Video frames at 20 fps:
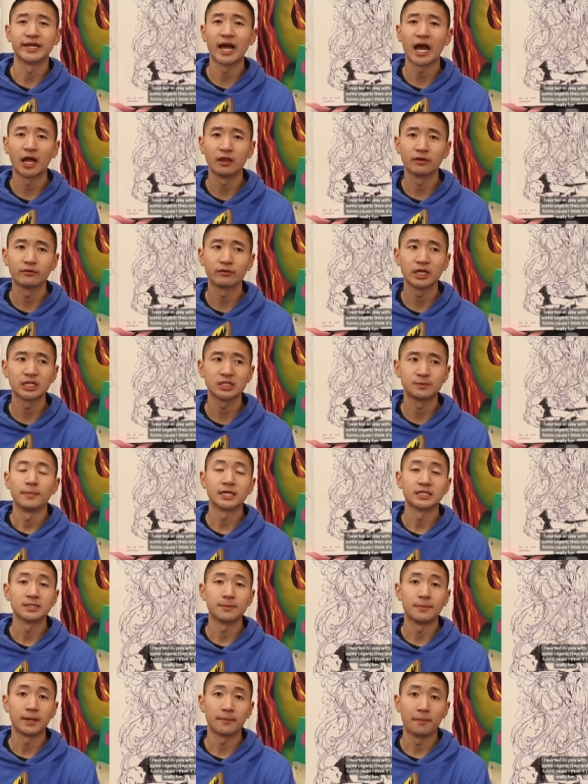galleries.
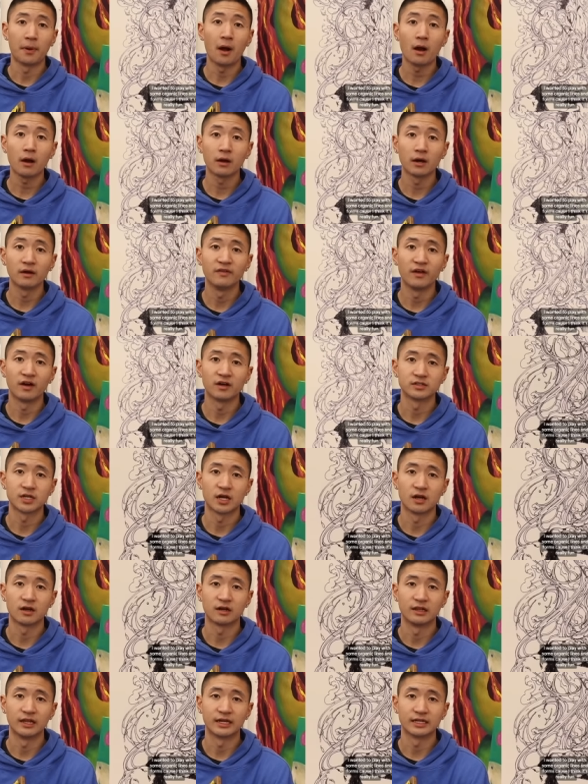Because a big part of the Art
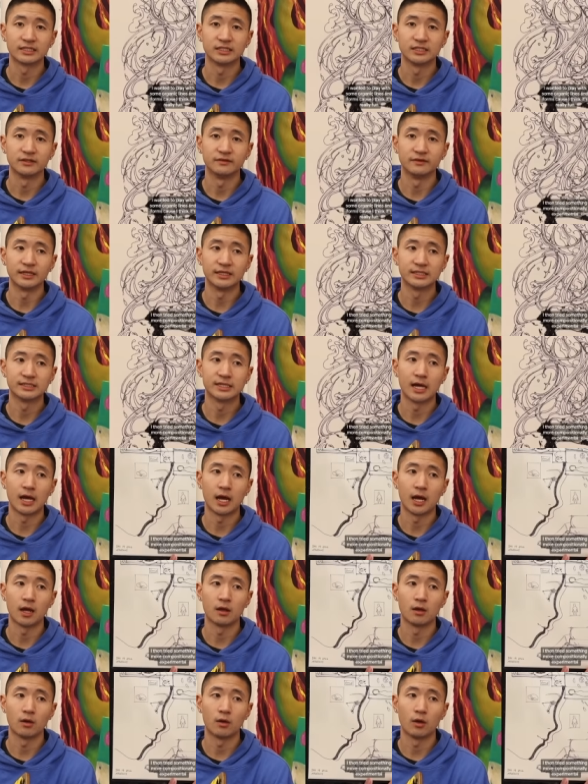Talk Collective is
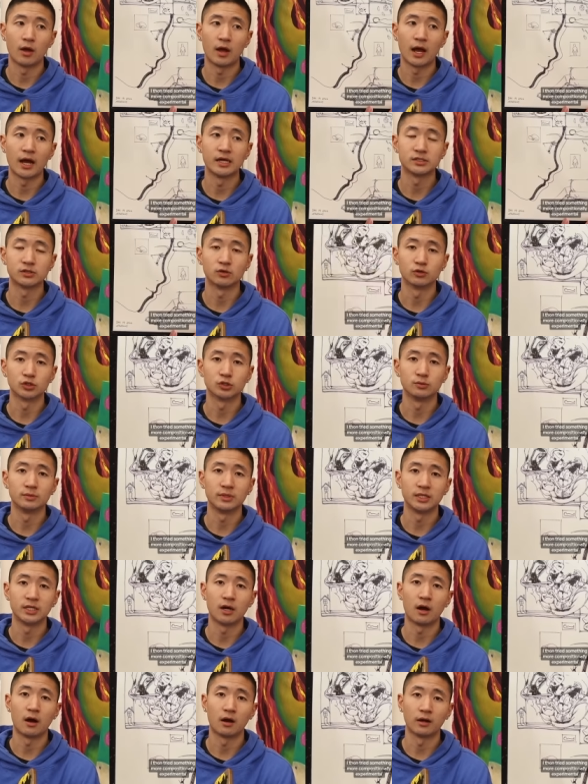that as social
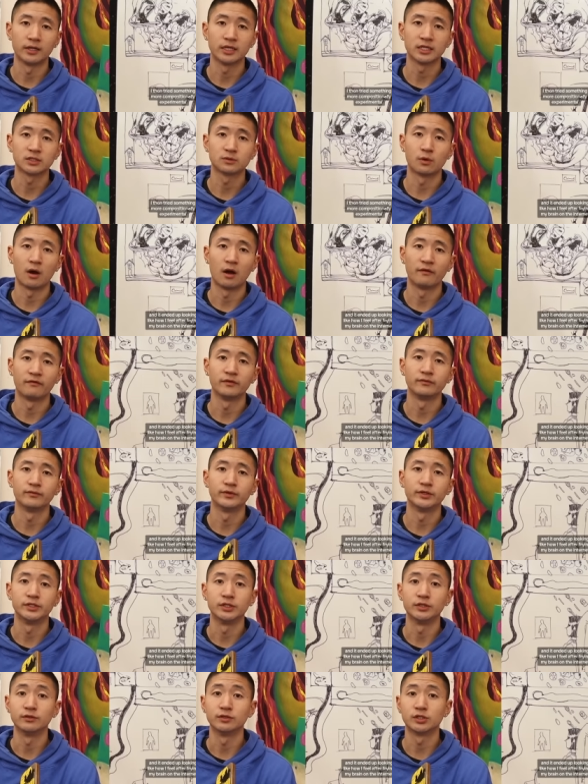media artists, we're often
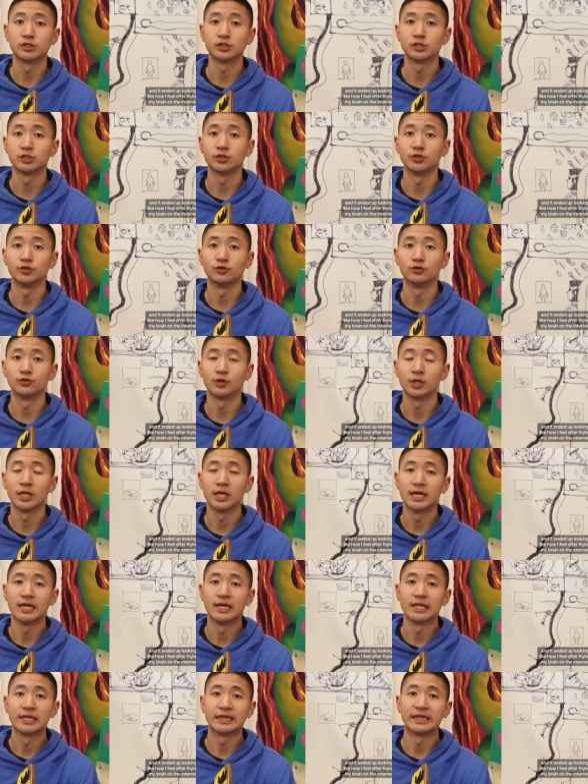reduced to
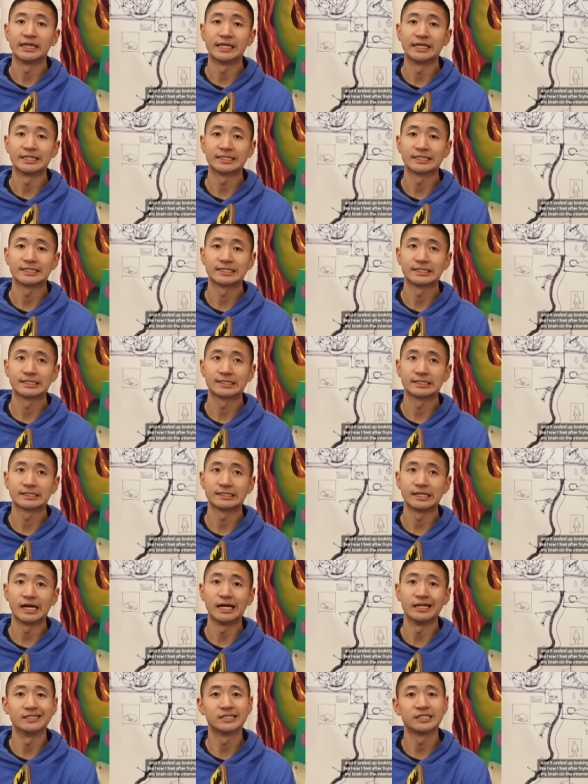this
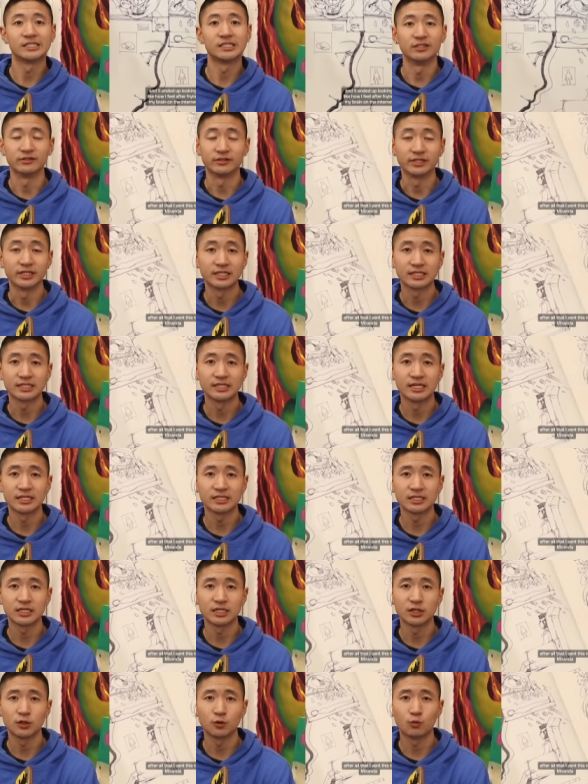
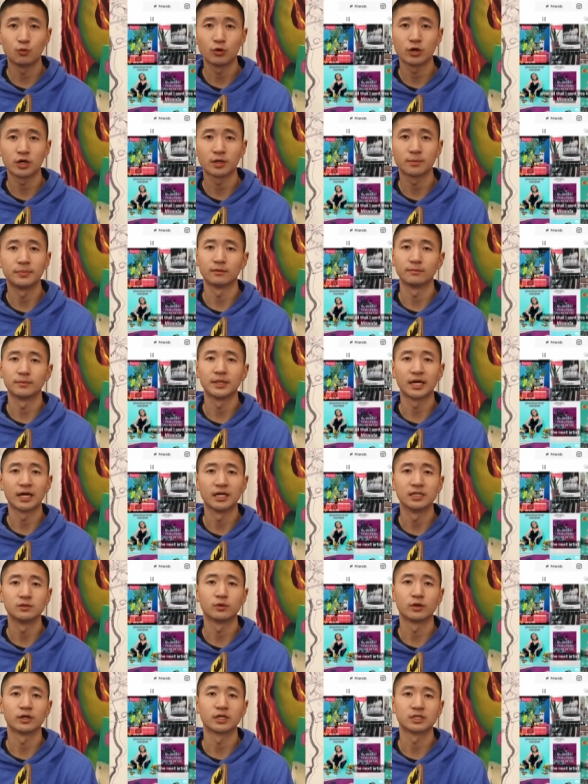unseriousness in the work
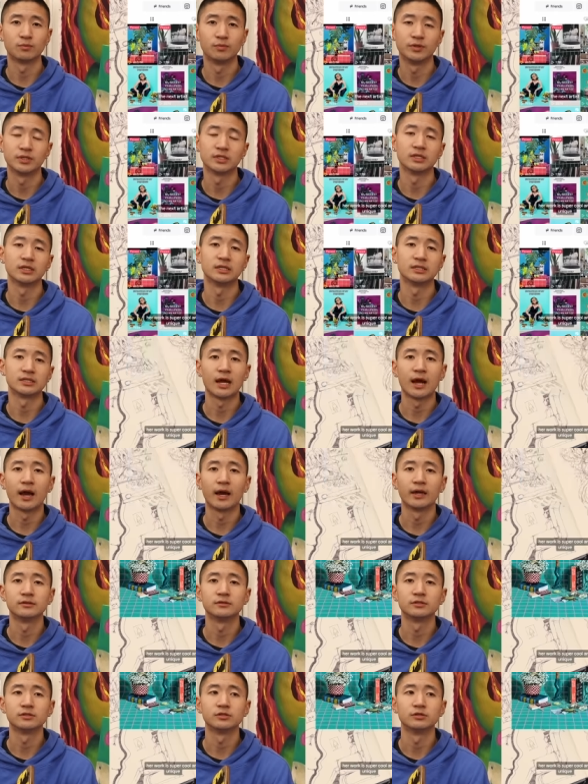because we're explicitly
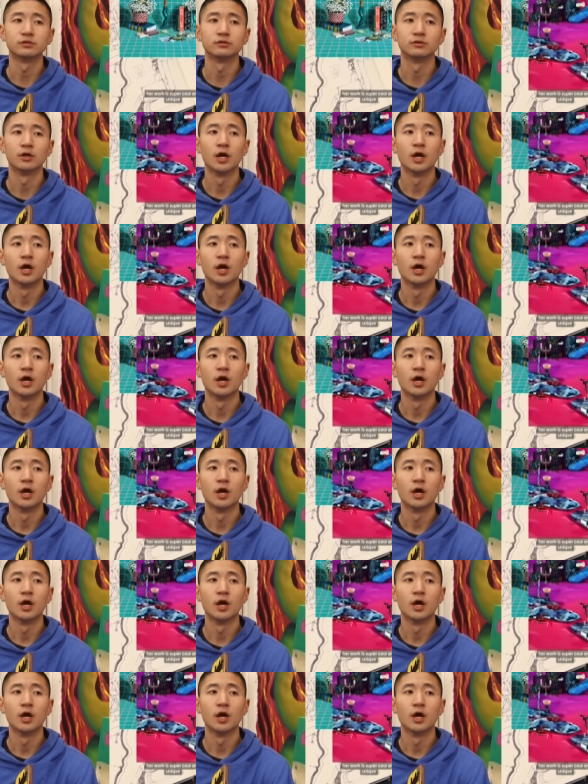tied to